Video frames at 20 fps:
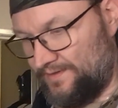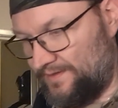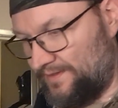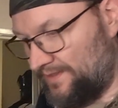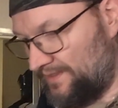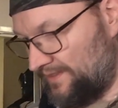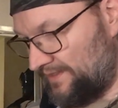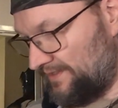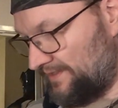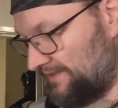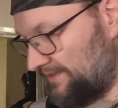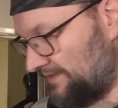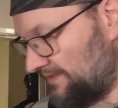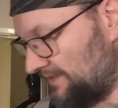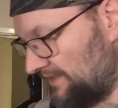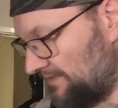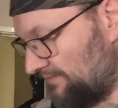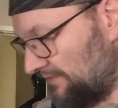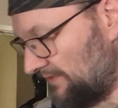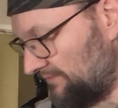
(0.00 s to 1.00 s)
And
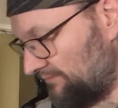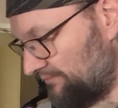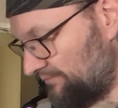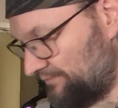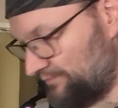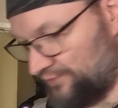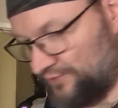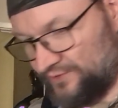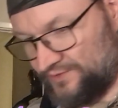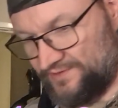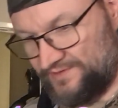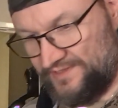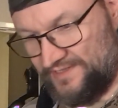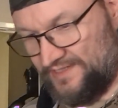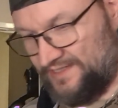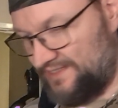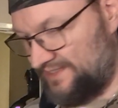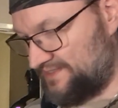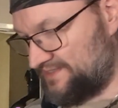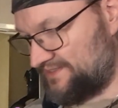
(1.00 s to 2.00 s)
I will put
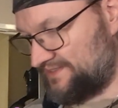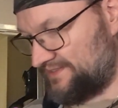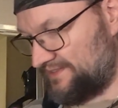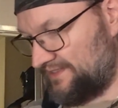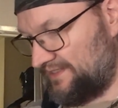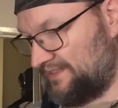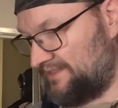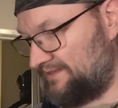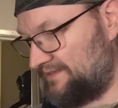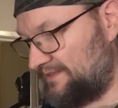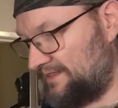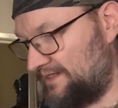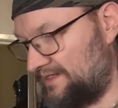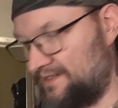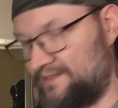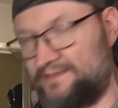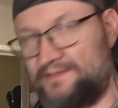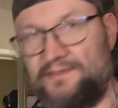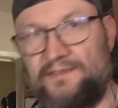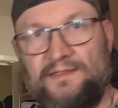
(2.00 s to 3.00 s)
this in the